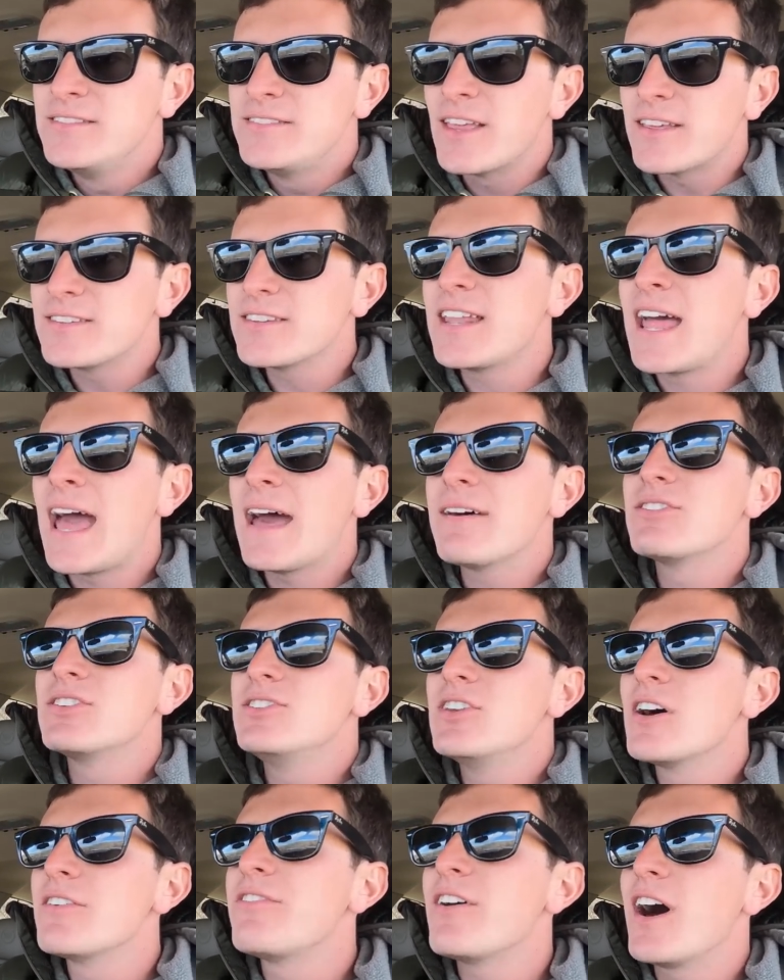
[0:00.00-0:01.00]
Does it have
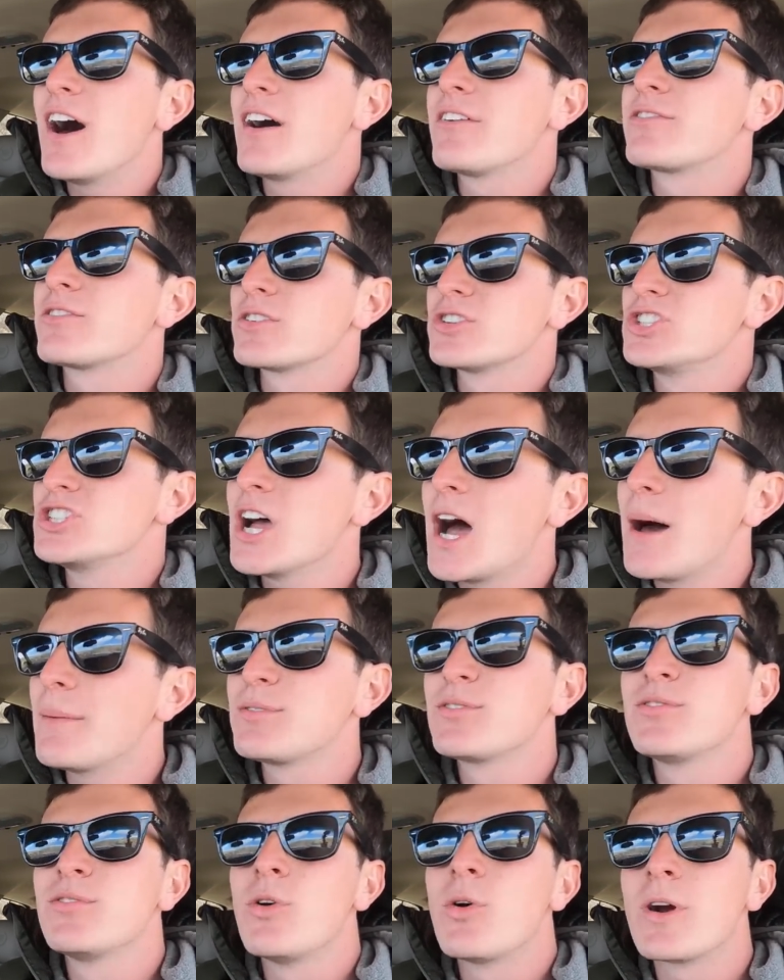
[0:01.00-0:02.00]
enough off-road
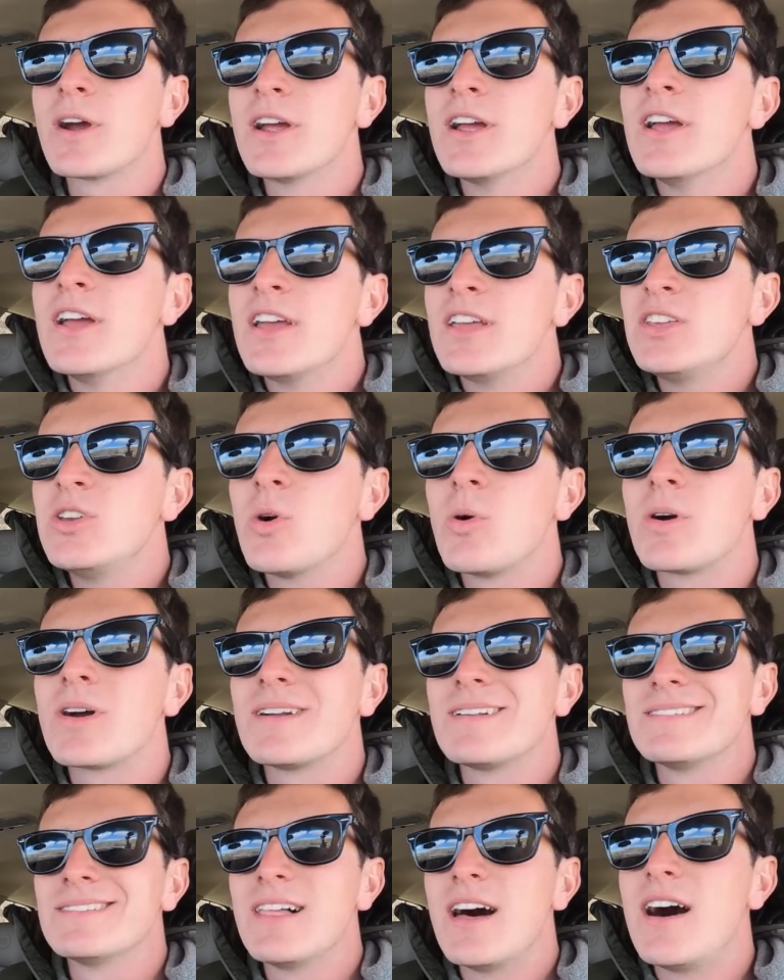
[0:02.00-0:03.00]
chops for
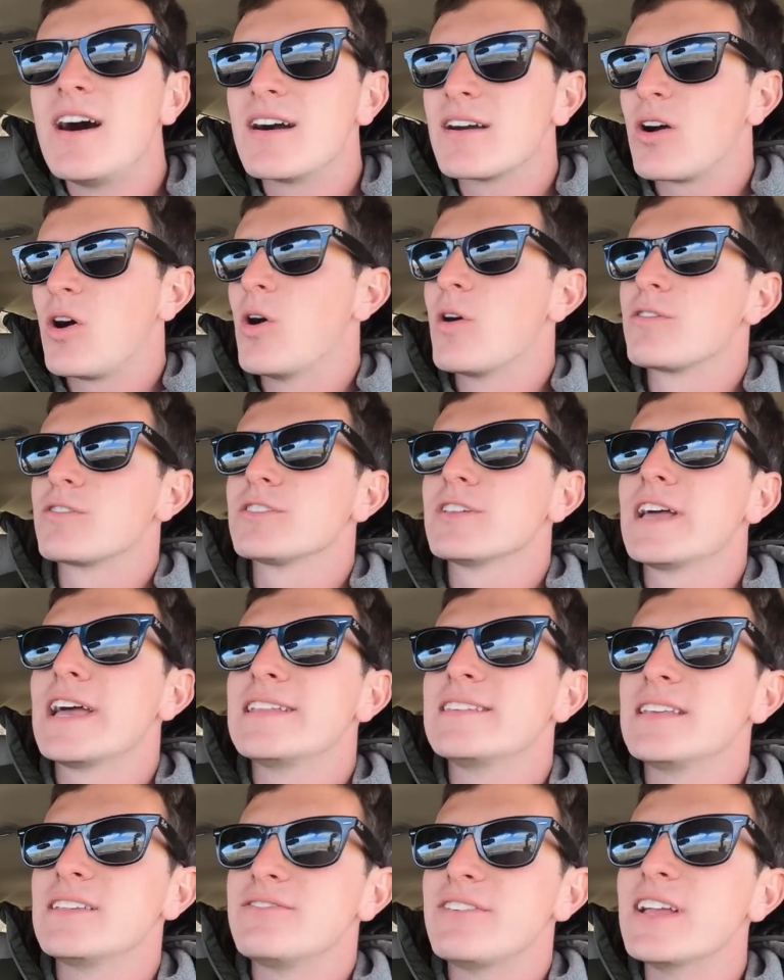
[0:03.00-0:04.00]
your long
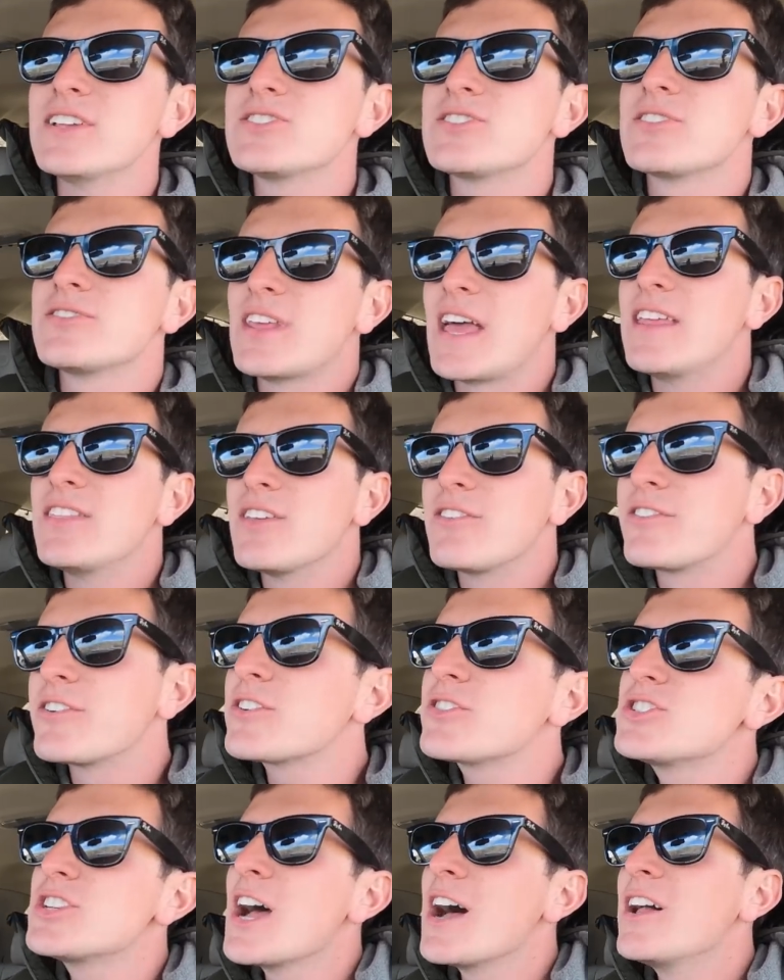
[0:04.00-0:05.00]
overland adventures? And the
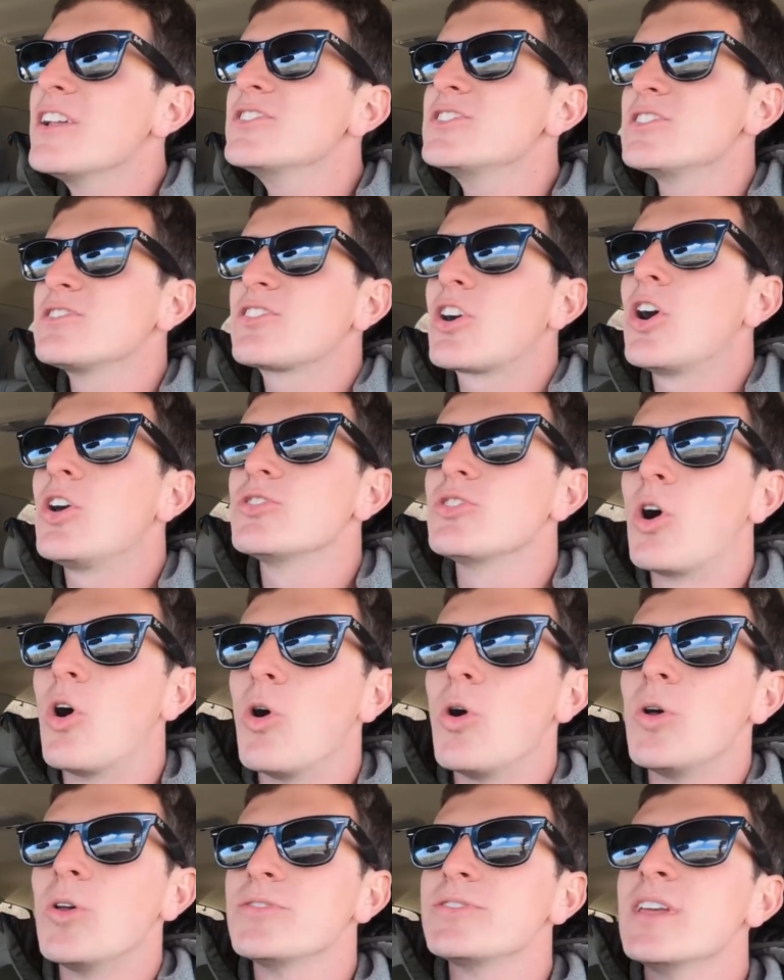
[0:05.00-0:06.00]
first challenge is called
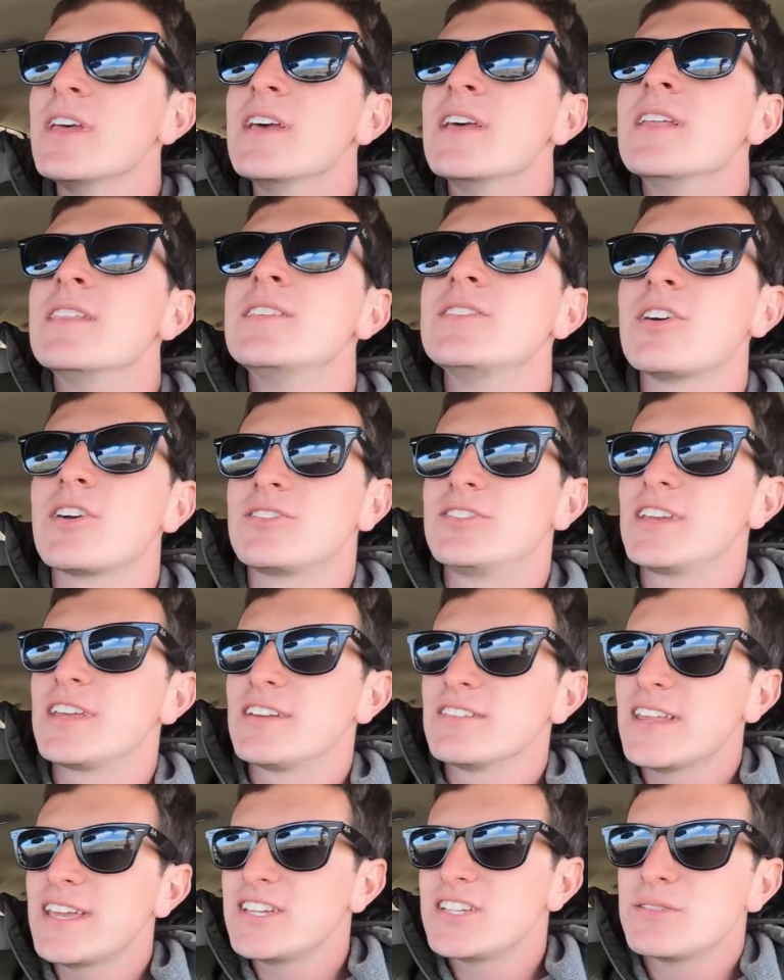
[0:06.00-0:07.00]
holes, these
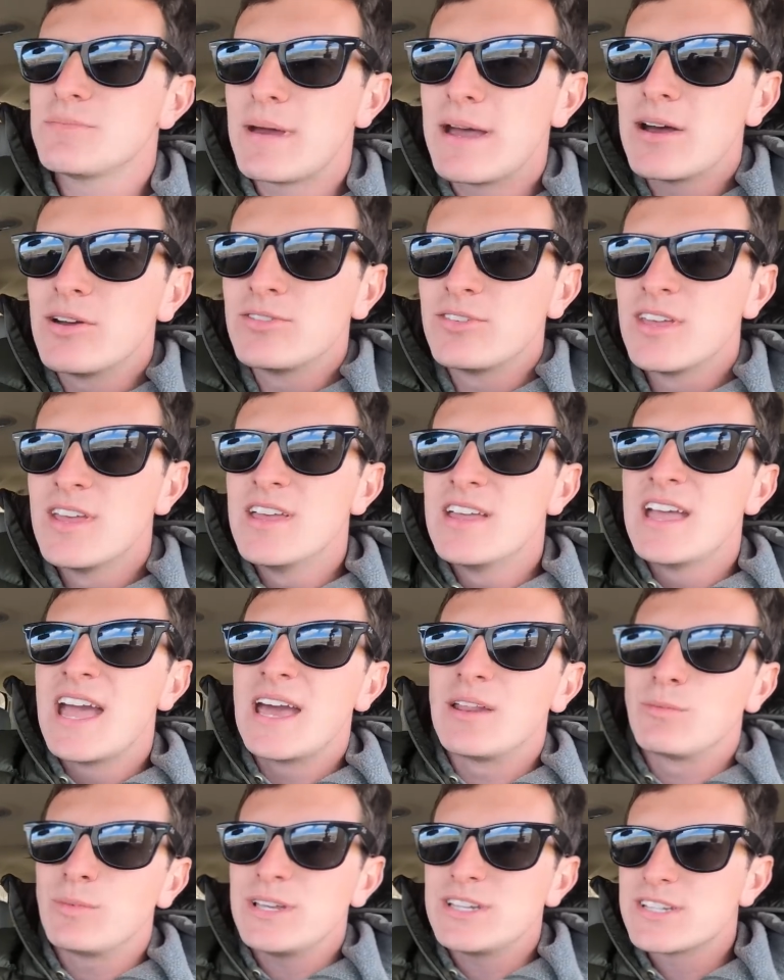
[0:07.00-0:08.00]
articulation mounds,
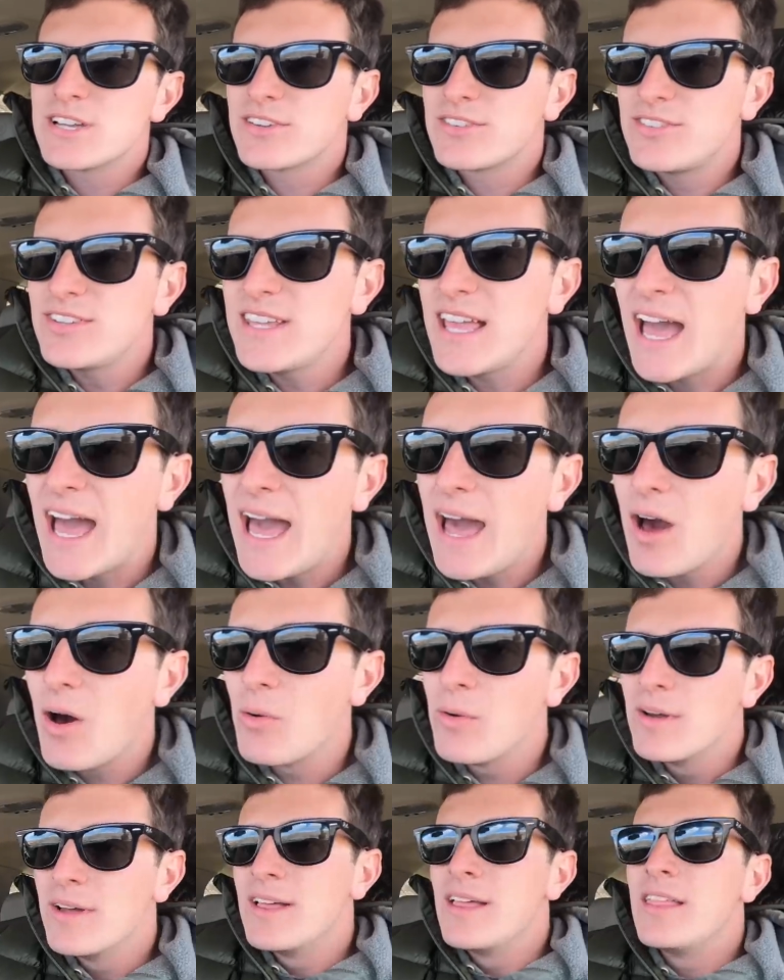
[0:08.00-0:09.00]
and we shall see
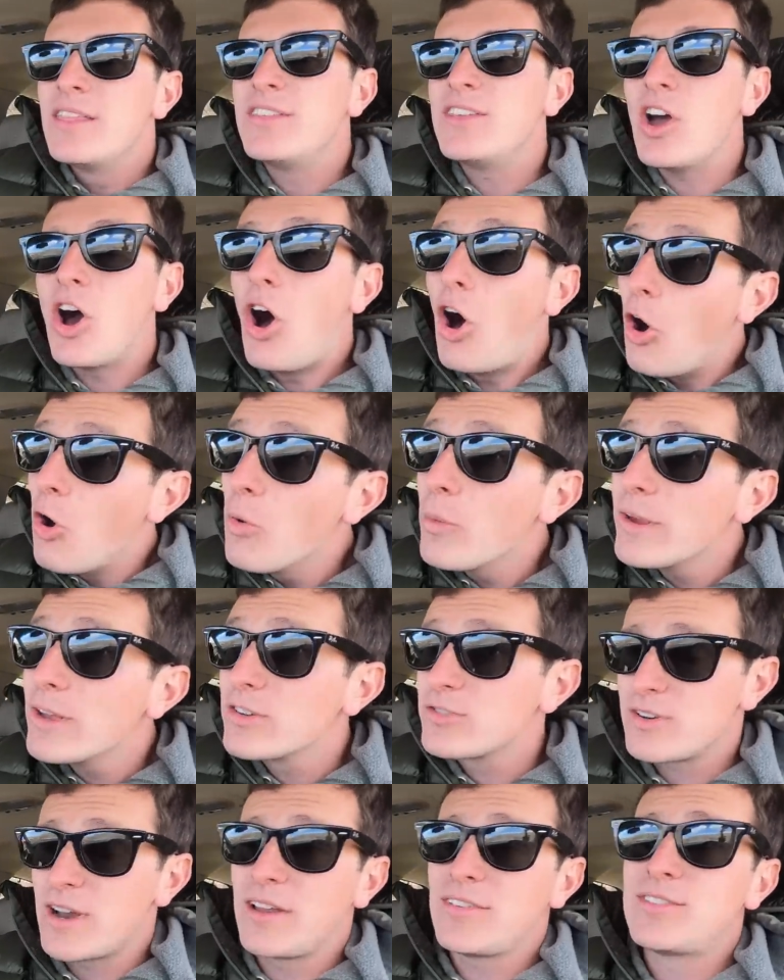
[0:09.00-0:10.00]
how the
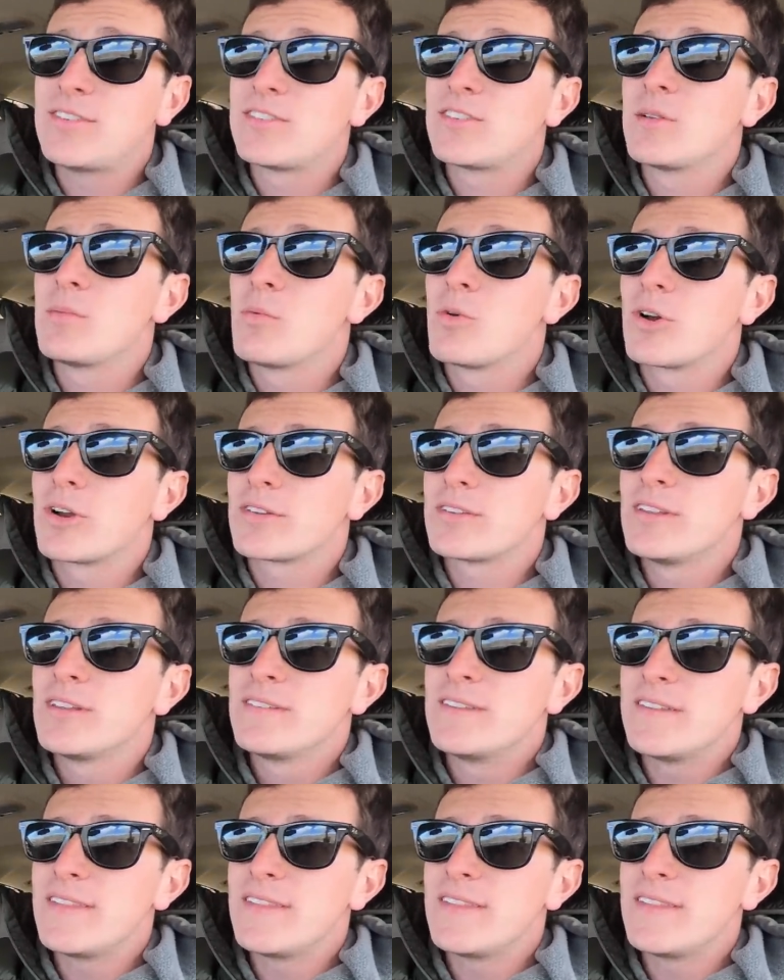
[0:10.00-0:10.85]
all-wheel drive system works.